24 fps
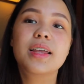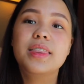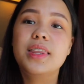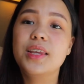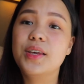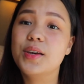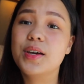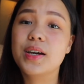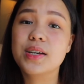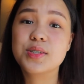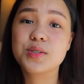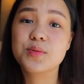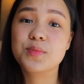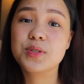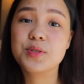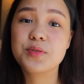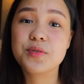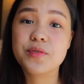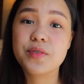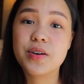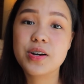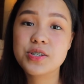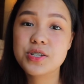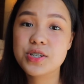Thank you guys so much
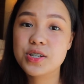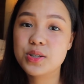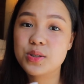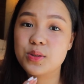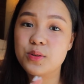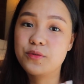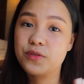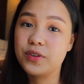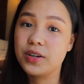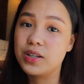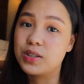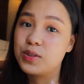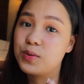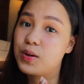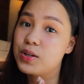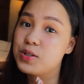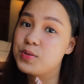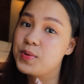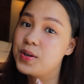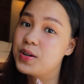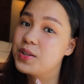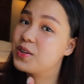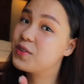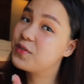for watching. Don't forget to
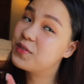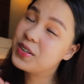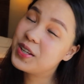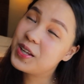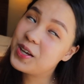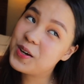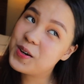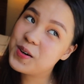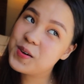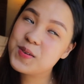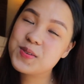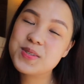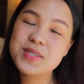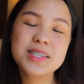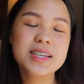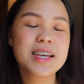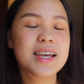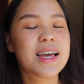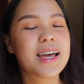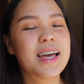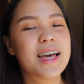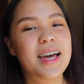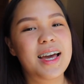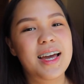watch my other videos,
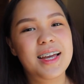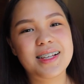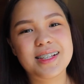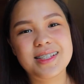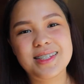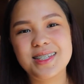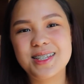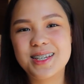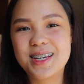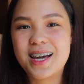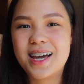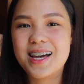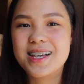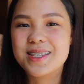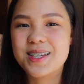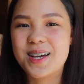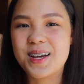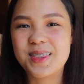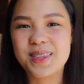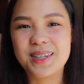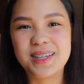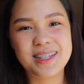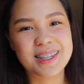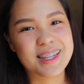and I'll see you guys
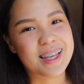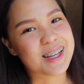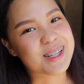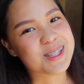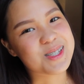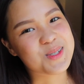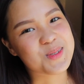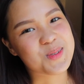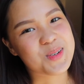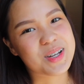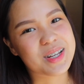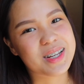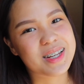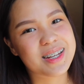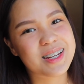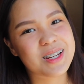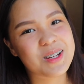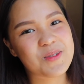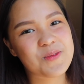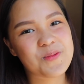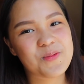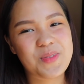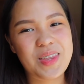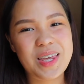on the next one.